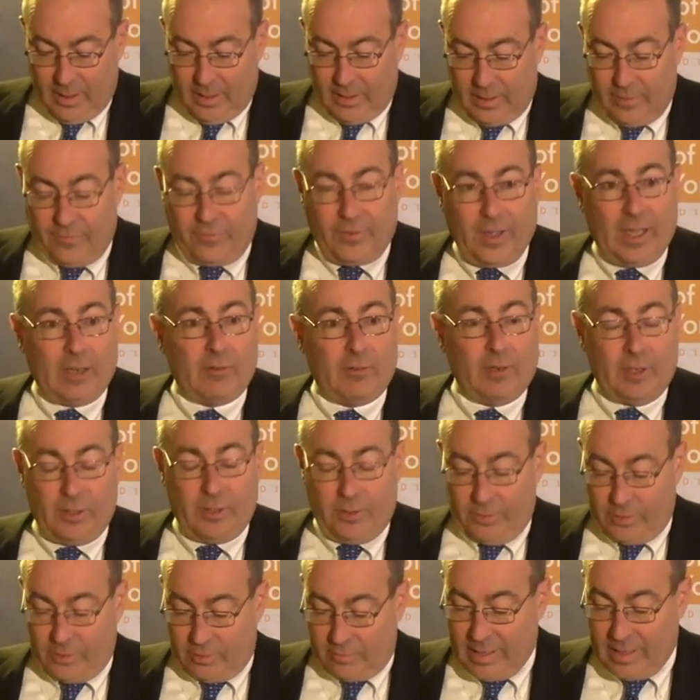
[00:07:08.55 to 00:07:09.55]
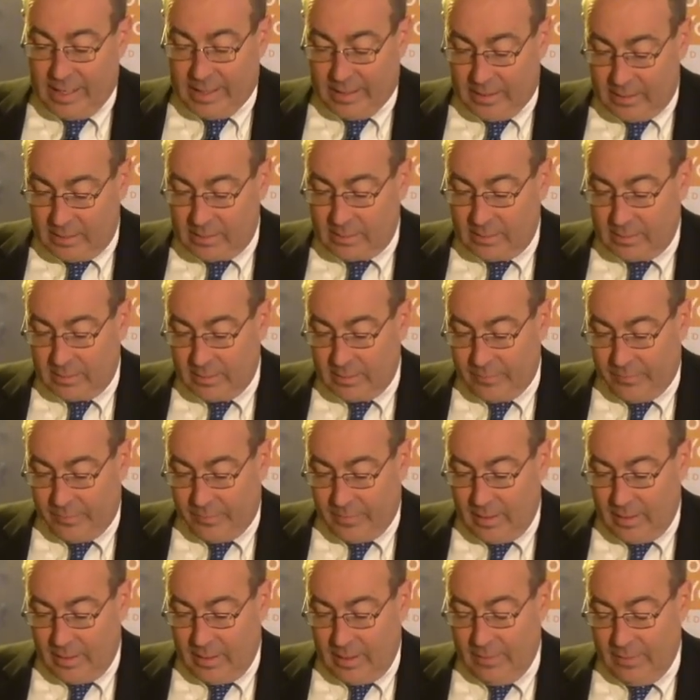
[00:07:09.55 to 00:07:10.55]
The Fed reduced rates.
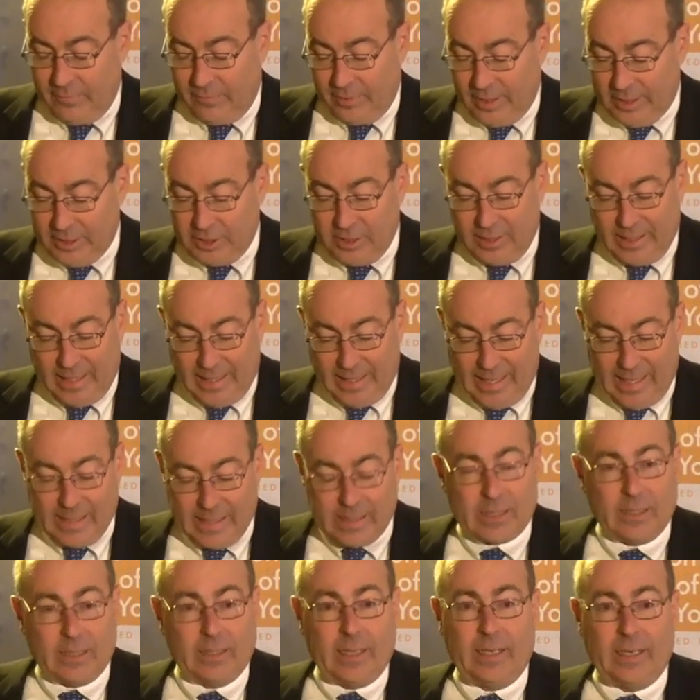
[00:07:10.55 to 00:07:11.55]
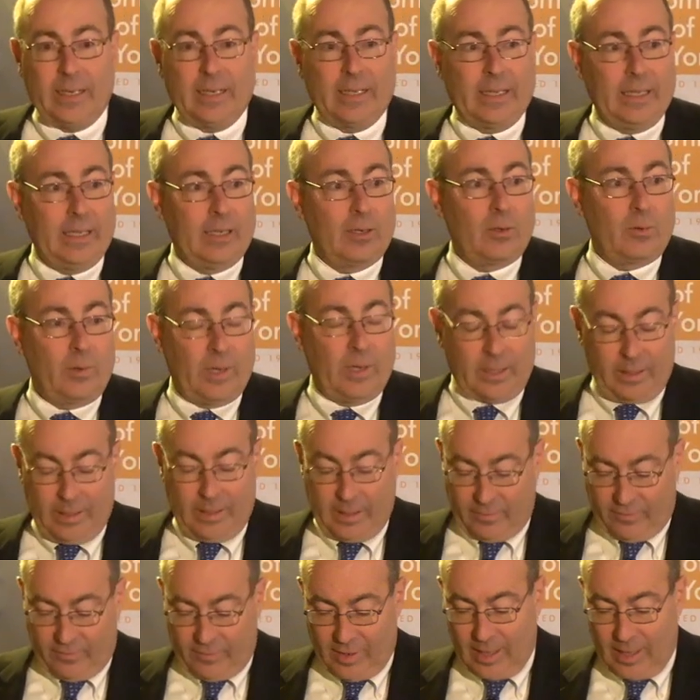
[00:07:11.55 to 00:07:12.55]
Inflation then escalated again quickly
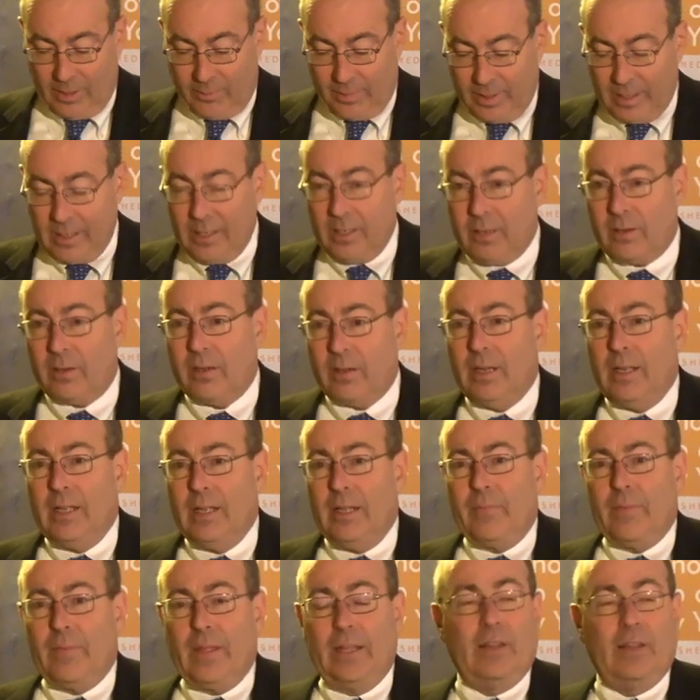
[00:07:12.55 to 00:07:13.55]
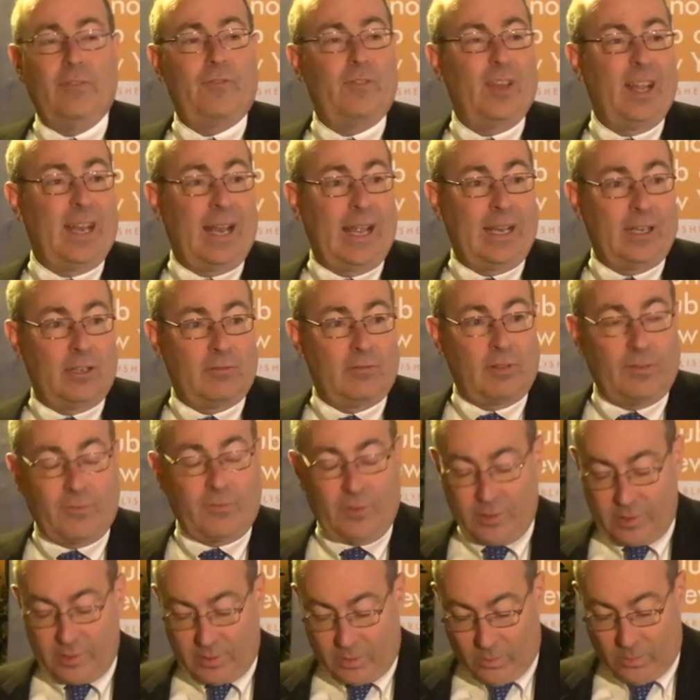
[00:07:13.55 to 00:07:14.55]
the following year, and the Fed had to
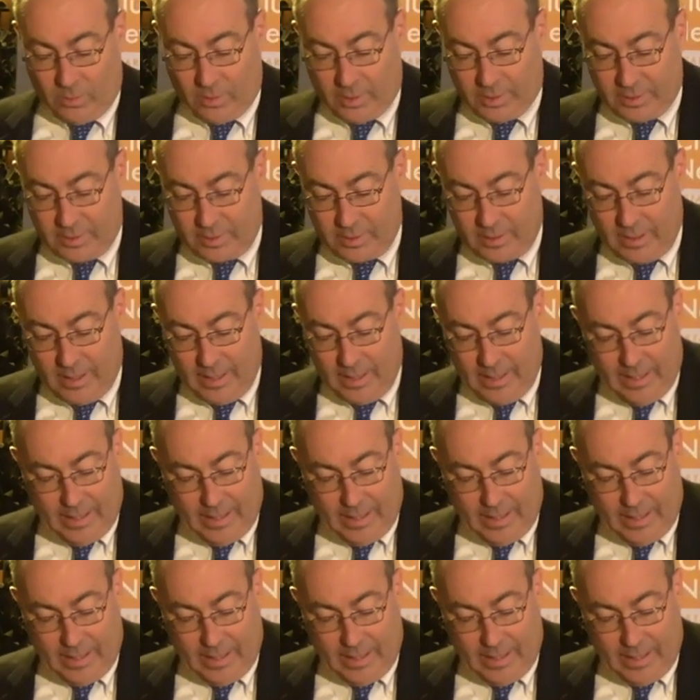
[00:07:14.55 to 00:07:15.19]
reverse course.